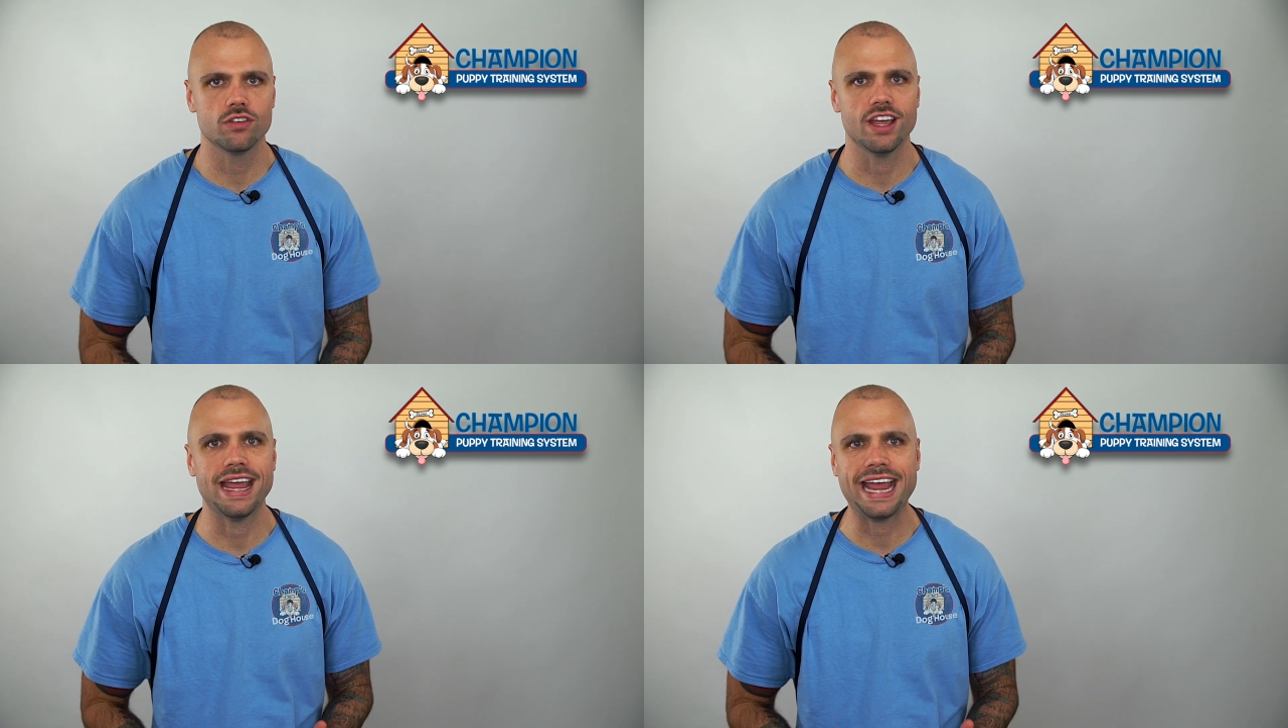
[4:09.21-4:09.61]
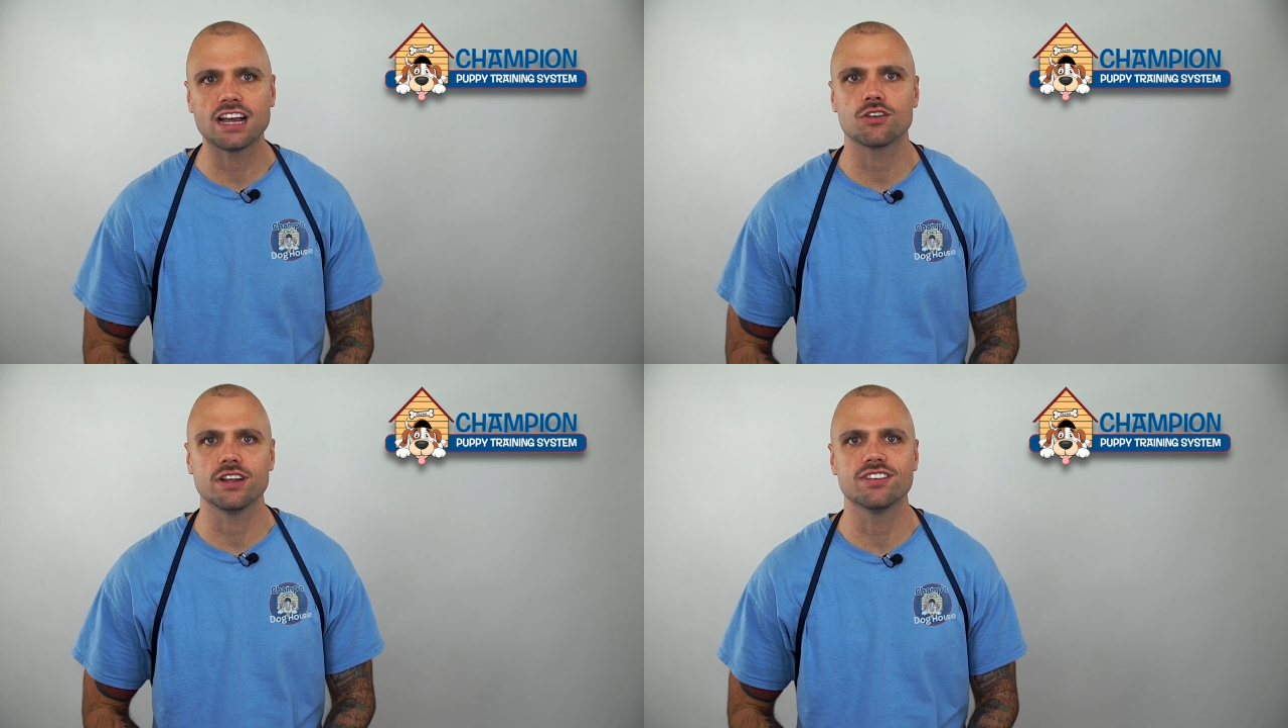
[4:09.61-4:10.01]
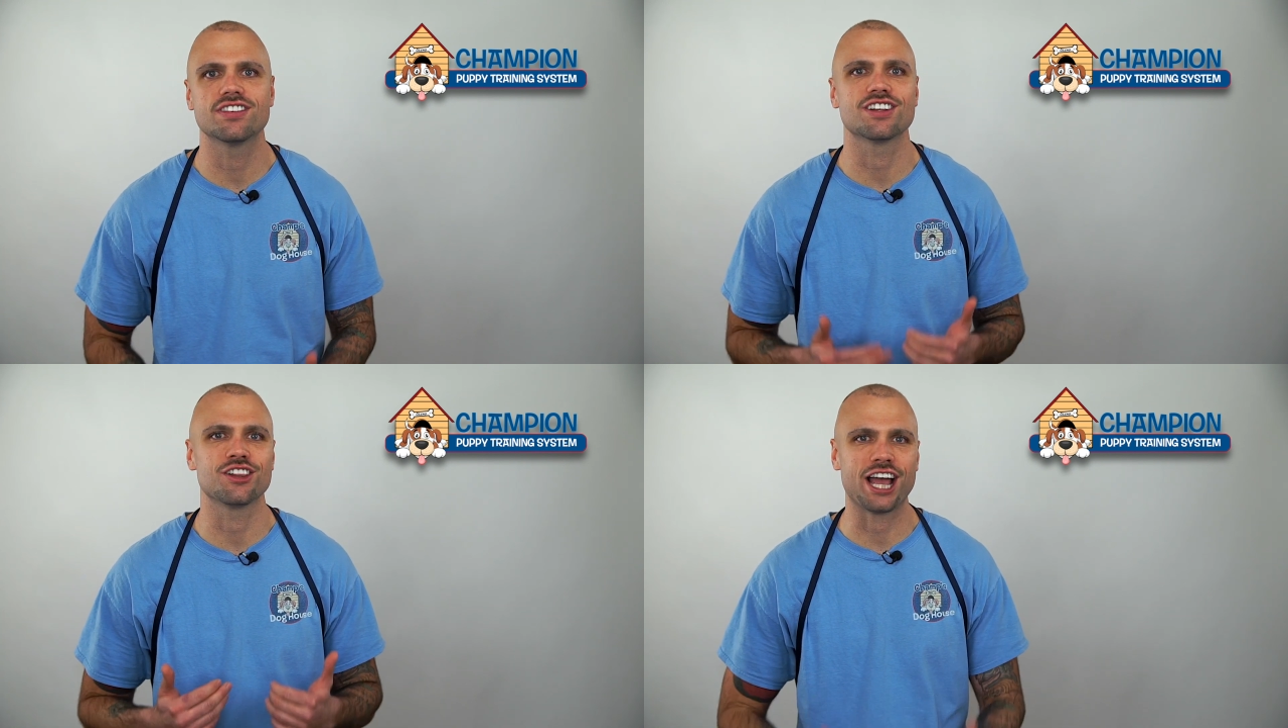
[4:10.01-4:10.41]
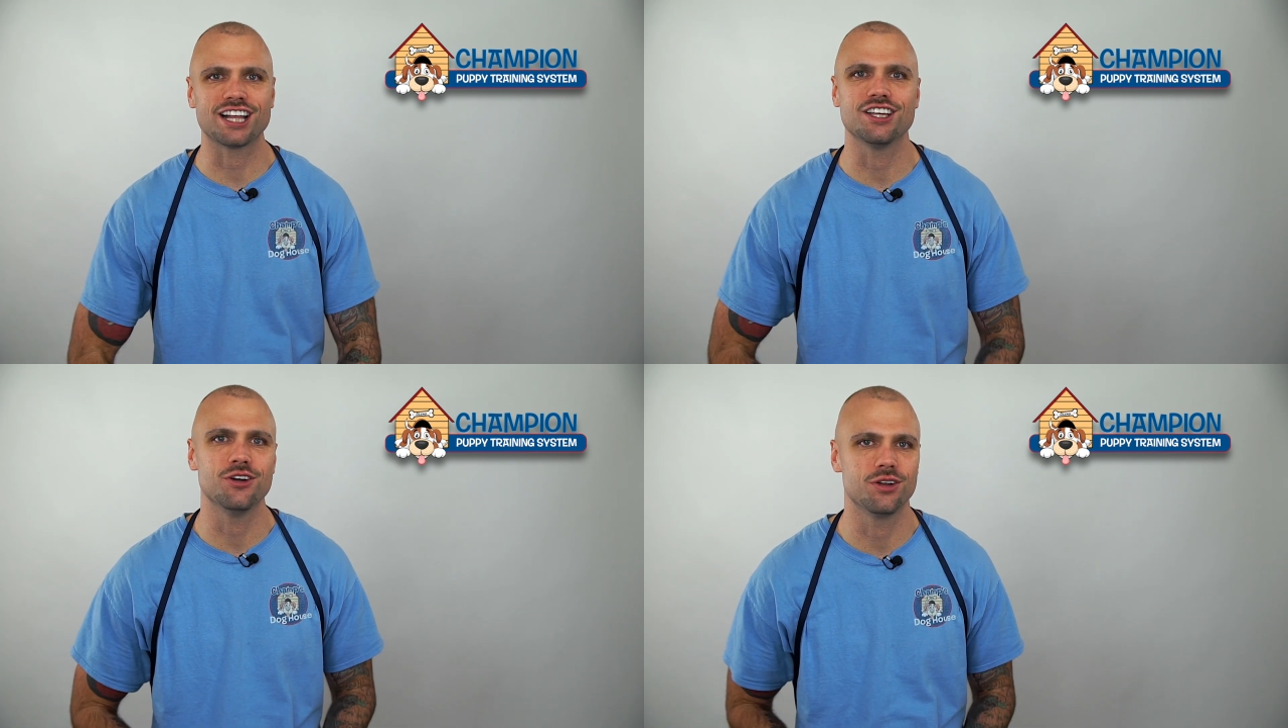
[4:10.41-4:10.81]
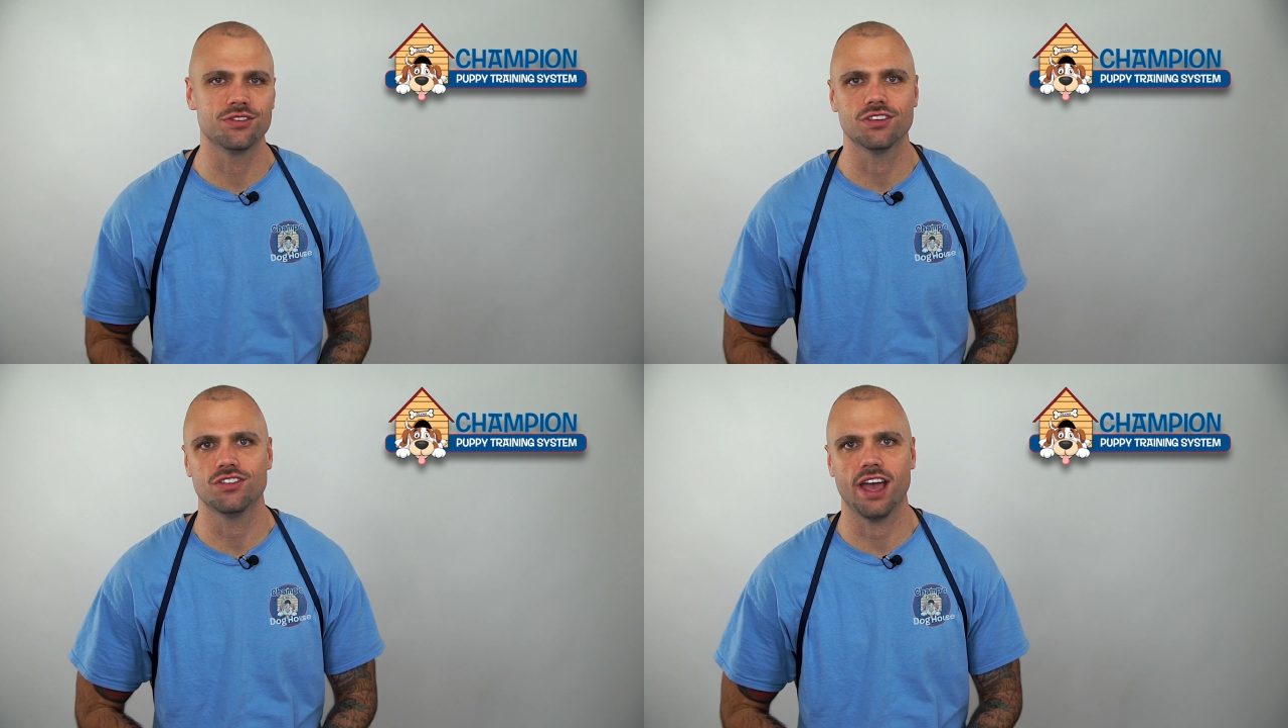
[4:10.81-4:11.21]
to increase the likelihood
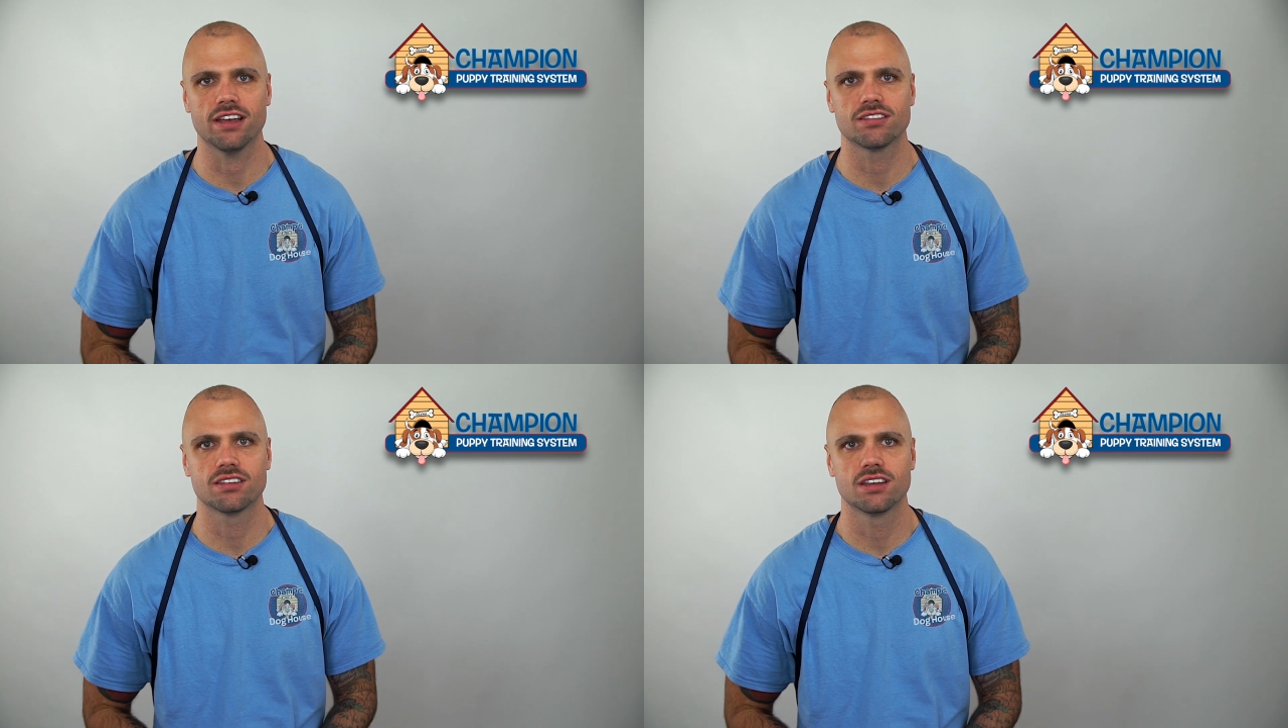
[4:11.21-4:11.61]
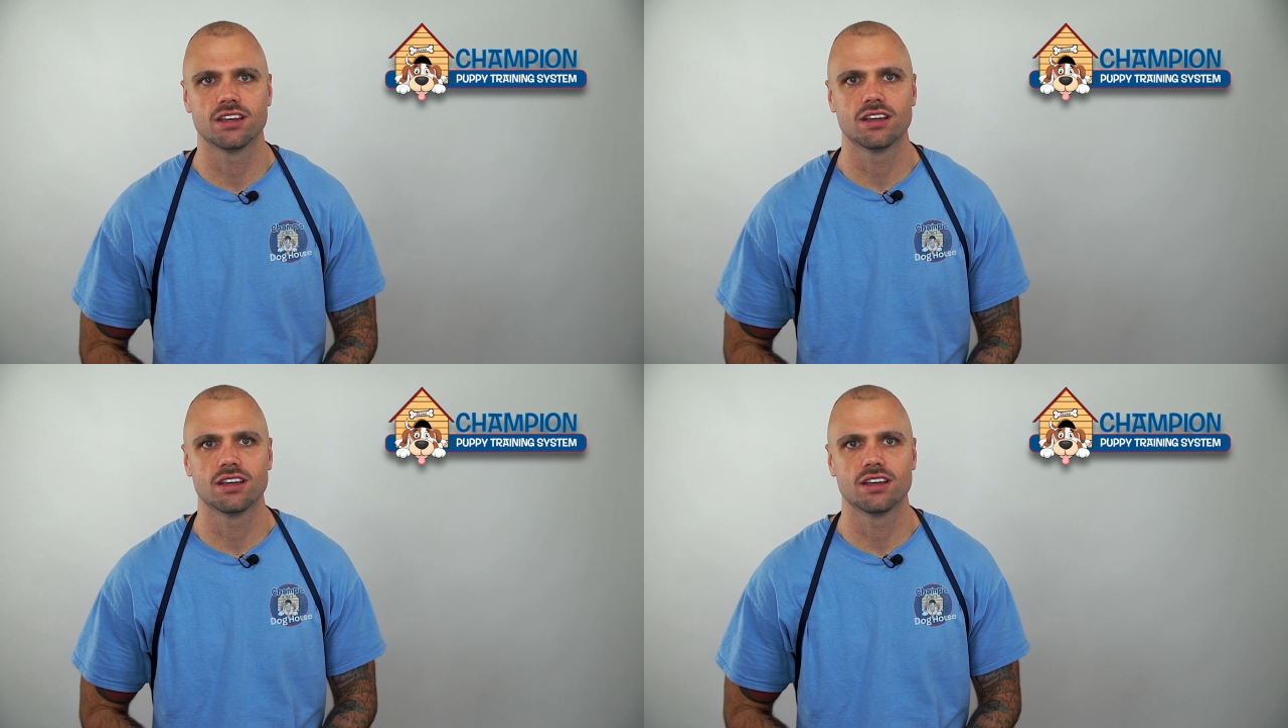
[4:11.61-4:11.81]
of success.